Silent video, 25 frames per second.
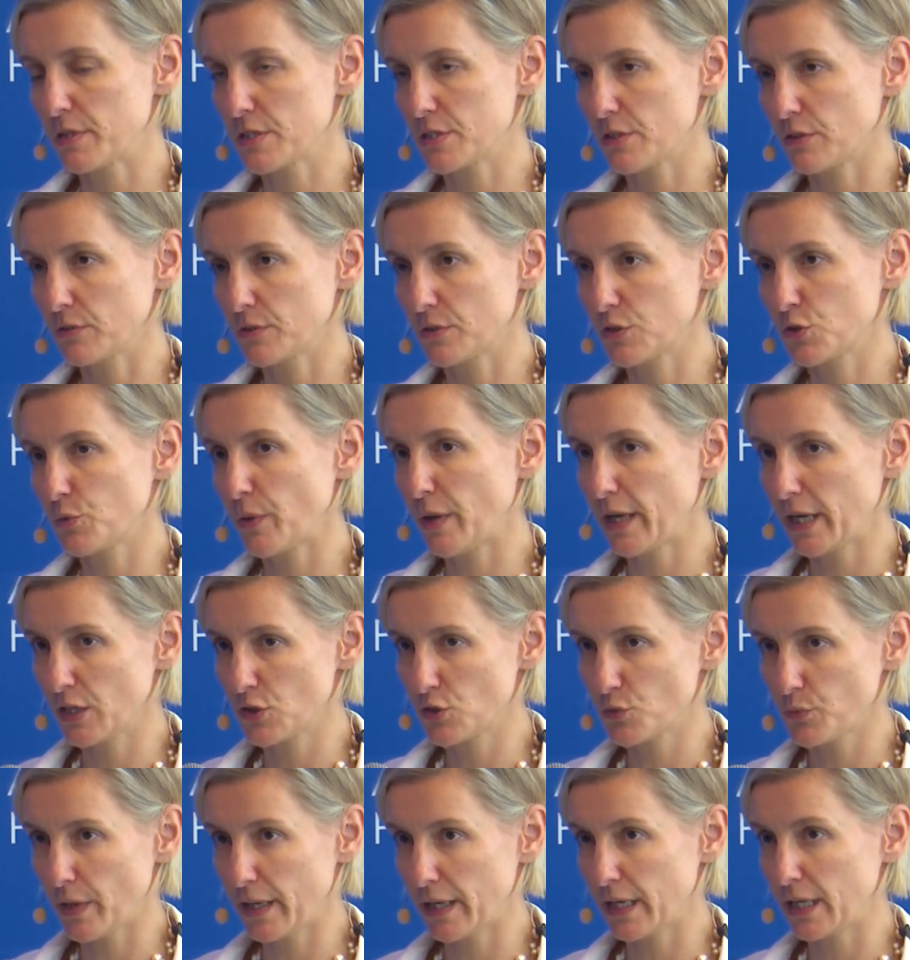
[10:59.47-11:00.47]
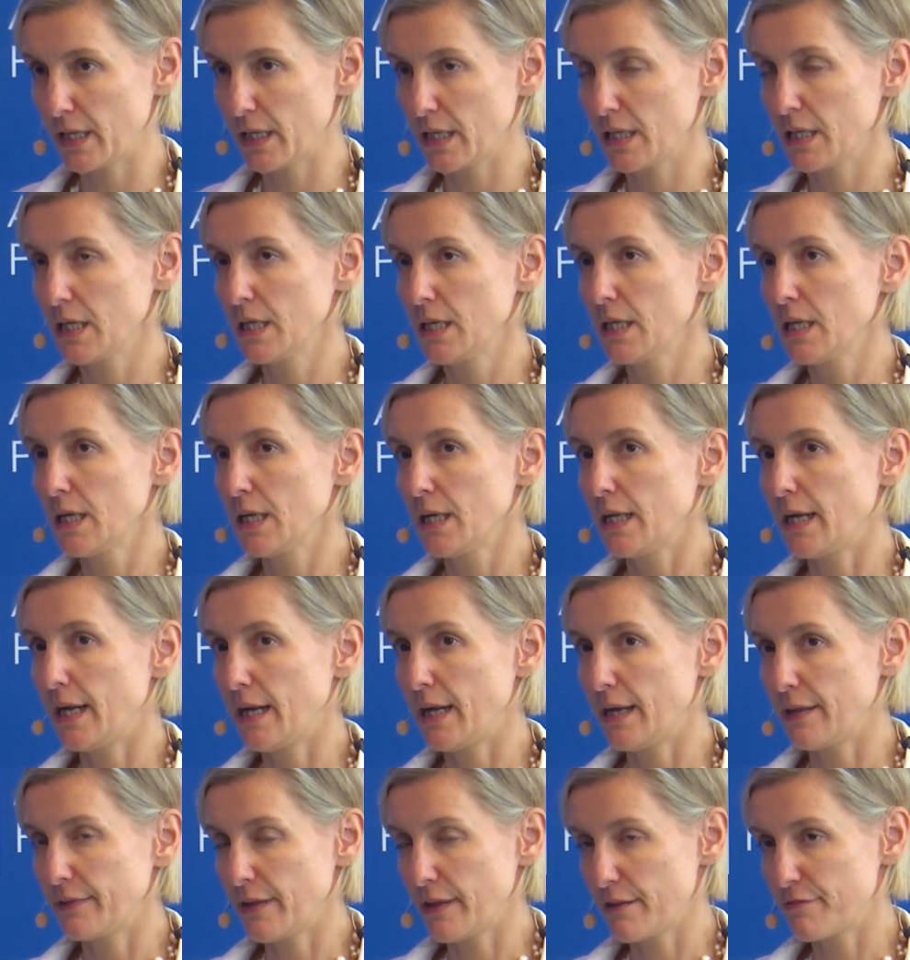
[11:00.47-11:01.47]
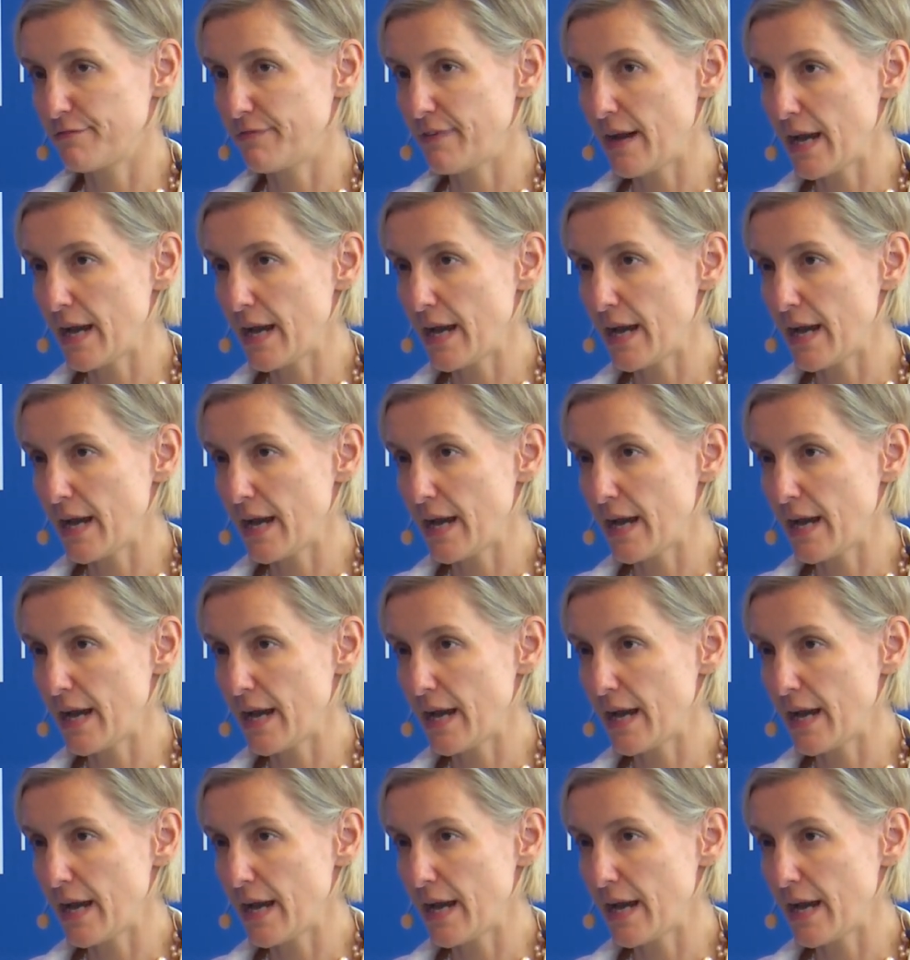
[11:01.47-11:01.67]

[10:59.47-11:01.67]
So 2020, they